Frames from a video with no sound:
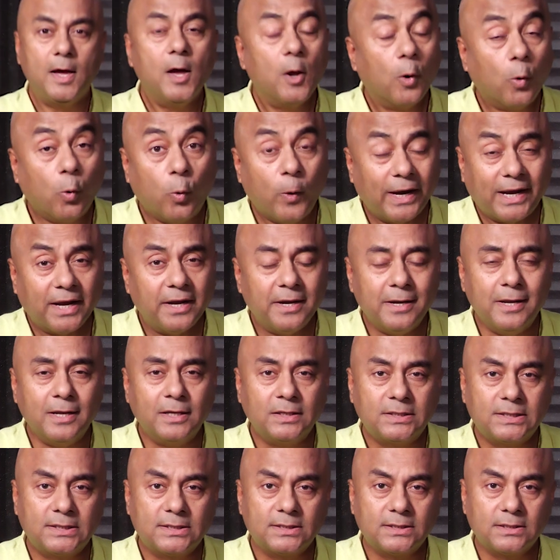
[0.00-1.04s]

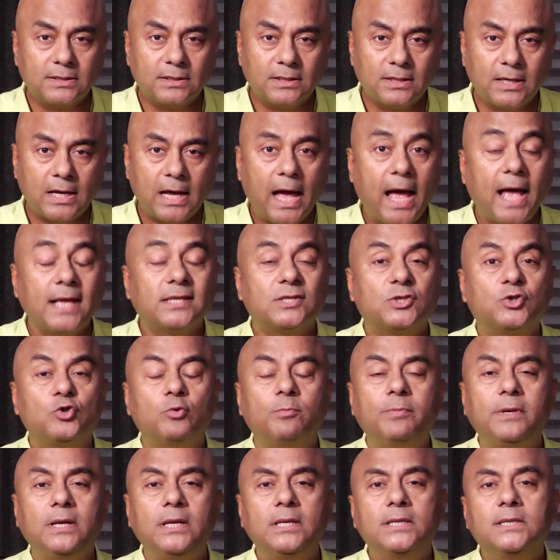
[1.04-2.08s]
Wickedness has to
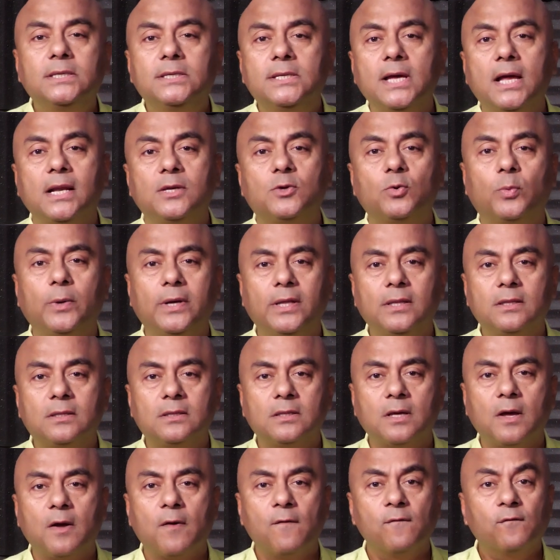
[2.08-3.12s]
be dealt with
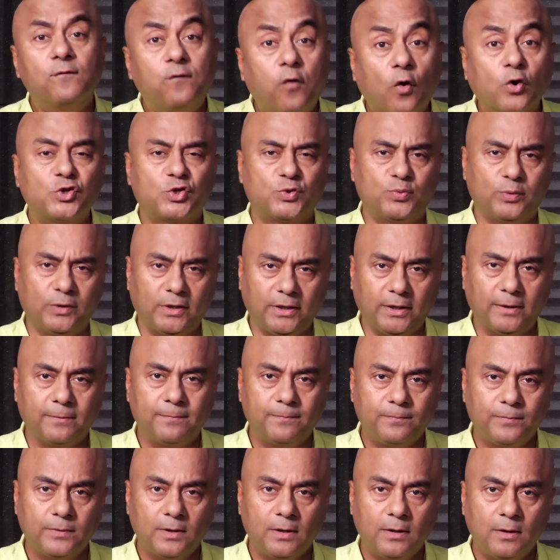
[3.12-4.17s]
forcefully,
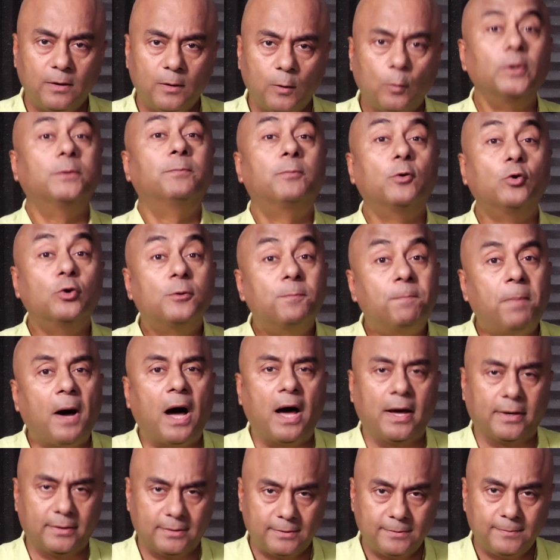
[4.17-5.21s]
with brute
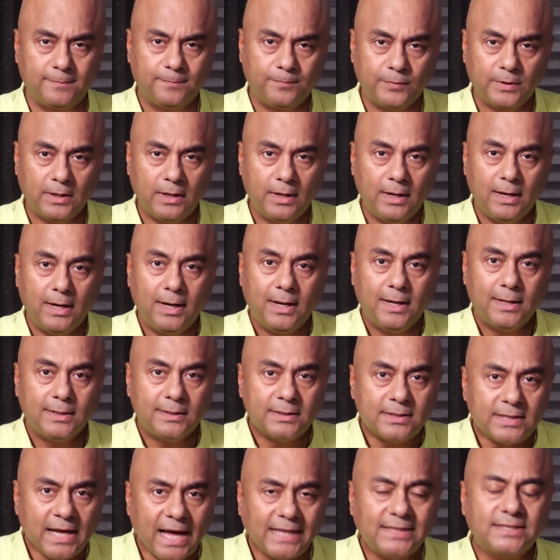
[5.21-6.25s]
power.
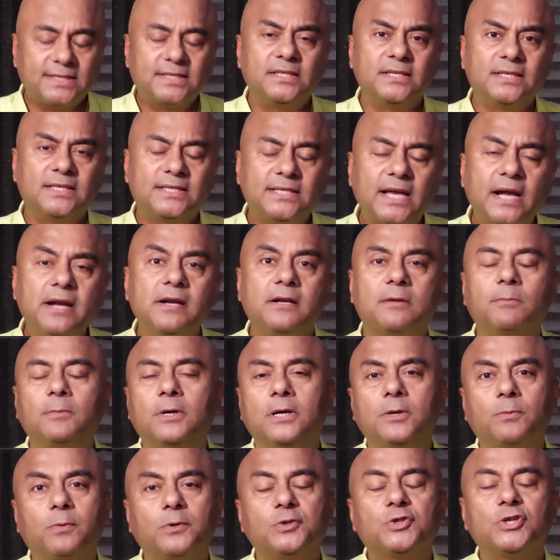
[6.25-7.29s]
That's the
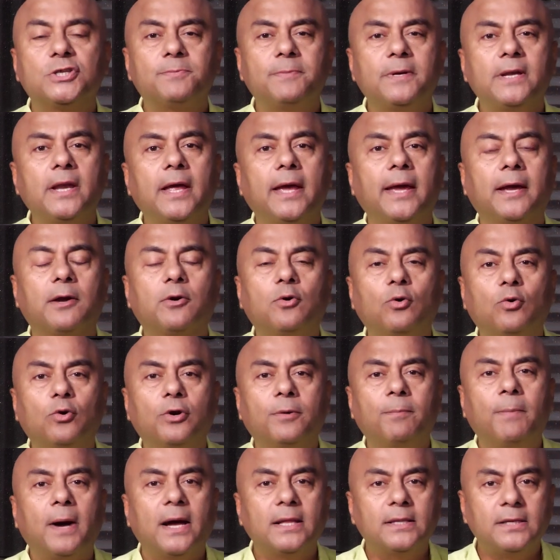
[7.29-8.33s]
sentiment which has been
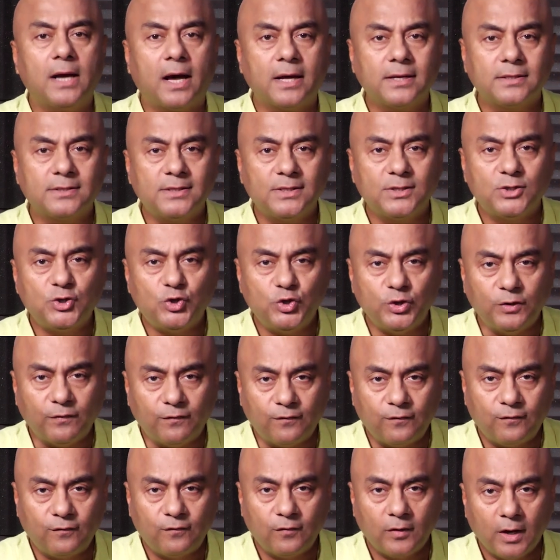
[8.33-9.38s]
echoed by the RSS chief,
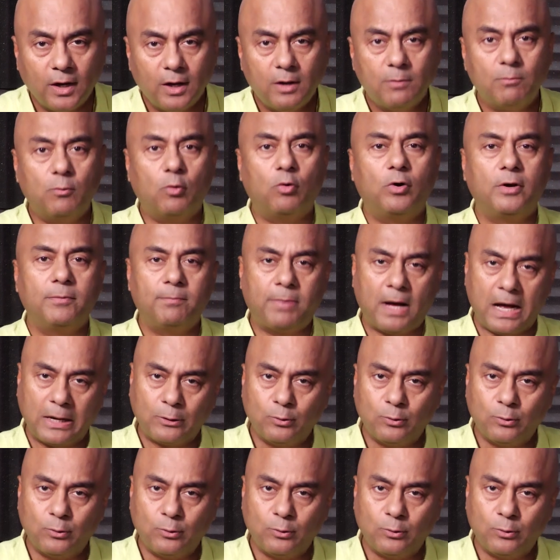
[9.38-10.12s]
Mohan